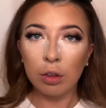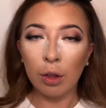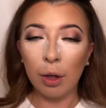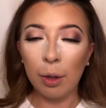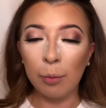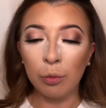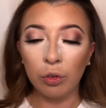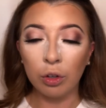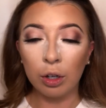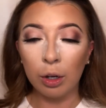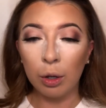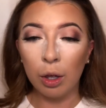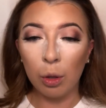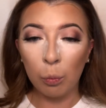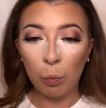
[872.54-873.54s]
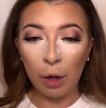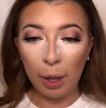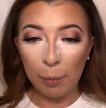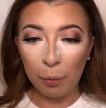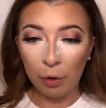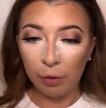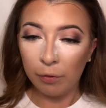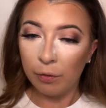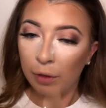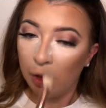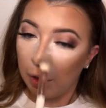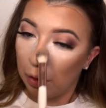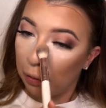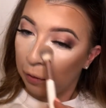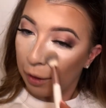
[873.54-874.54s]
So I'm just going to wipe off
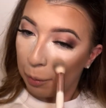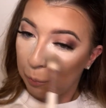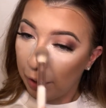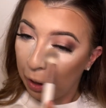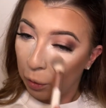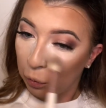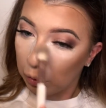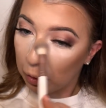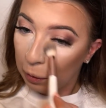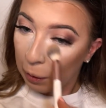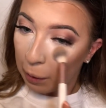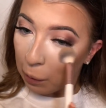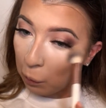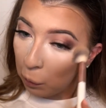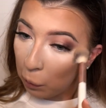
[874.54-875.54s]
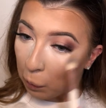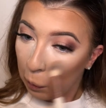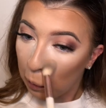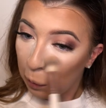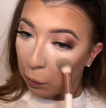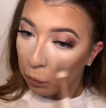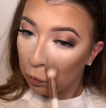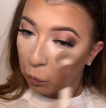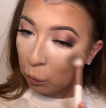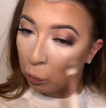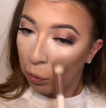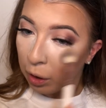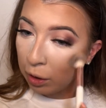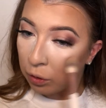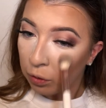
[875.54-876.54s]
that powder now, and
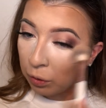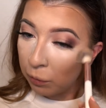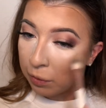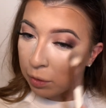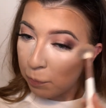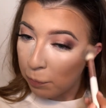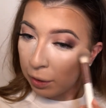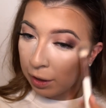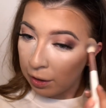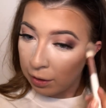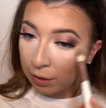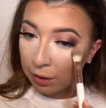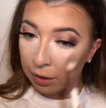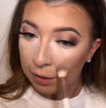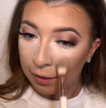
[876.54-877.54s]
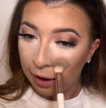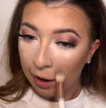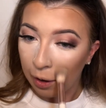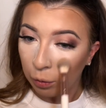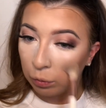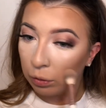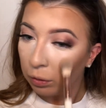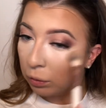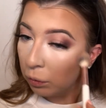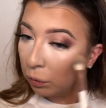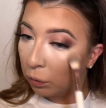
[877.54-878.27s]
what I do is blend it down